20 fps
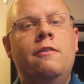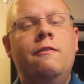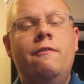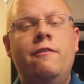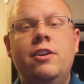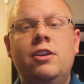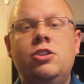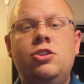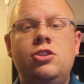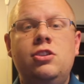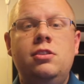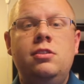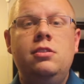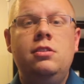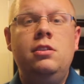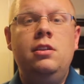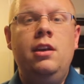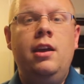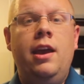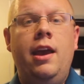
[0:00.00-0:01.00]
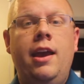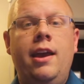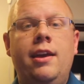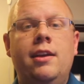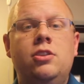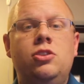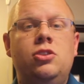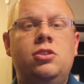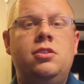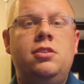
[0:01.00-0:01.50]
vision,
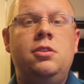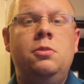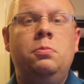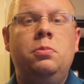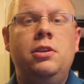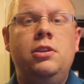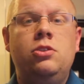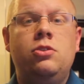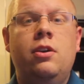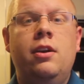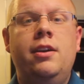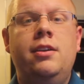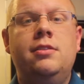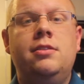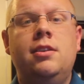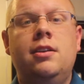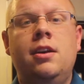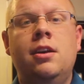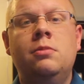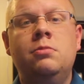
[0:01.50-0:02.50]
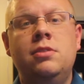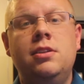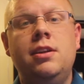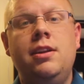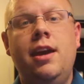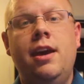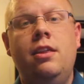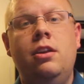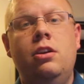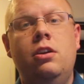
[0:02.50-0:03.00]
and just simply trying to come
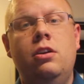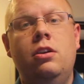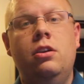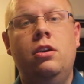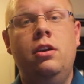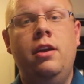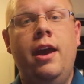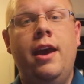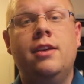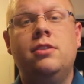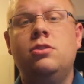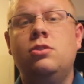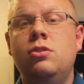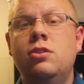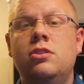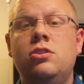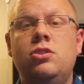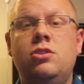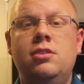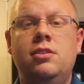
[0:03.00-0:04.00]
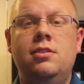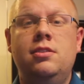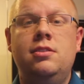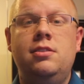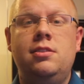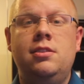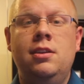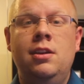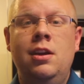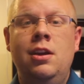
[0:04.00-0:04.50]
together as
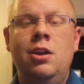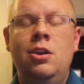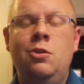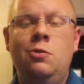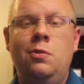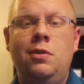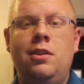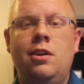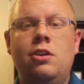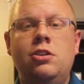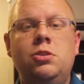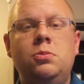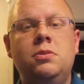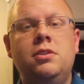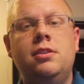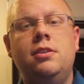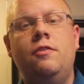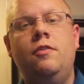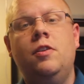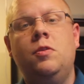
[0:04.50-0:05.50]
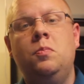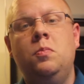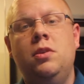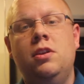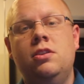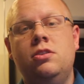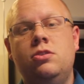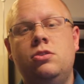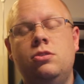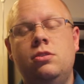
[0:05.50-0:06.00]
Christians with our specific
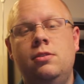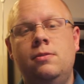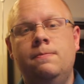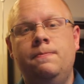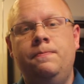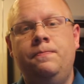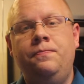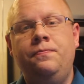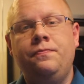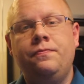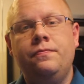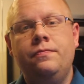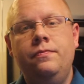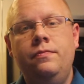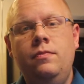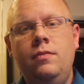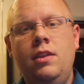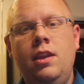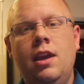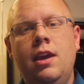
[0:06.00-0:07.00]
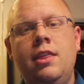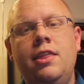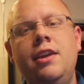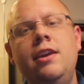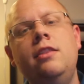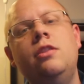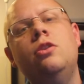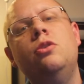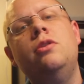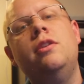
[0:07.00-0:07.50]
ministry. I
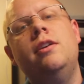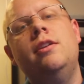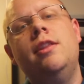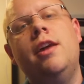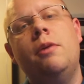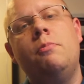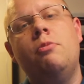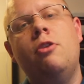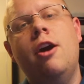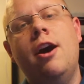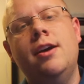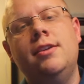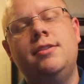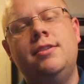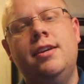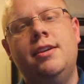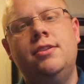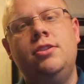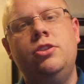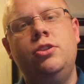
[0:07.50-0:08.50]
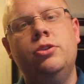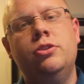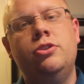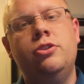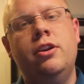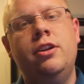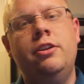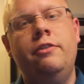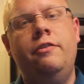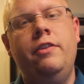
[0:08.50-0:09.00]
think, though, that in that process, you're
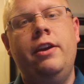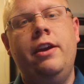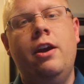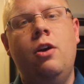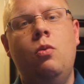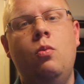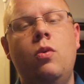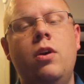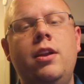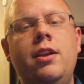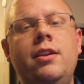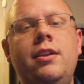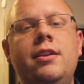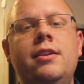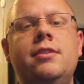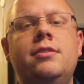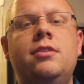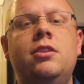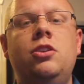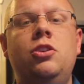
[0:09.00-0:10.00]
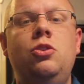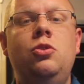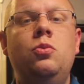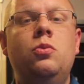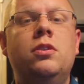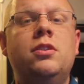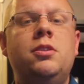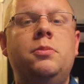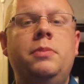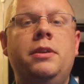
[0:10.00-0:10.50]
trying to figure out what it is that you
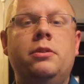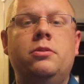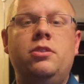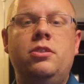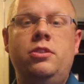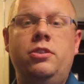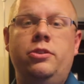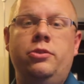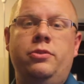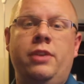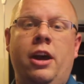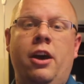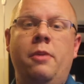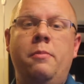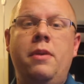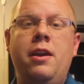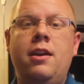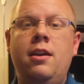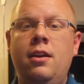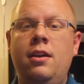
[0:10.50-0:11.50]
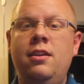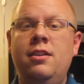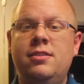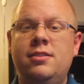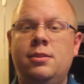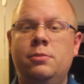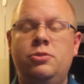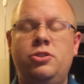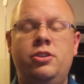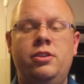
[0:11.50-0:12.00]
want to be able to do. Now, I'm making an
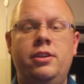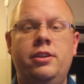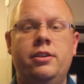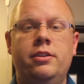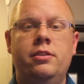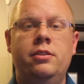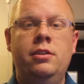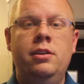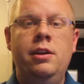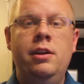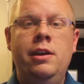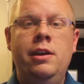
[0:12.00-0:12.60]
assumption here.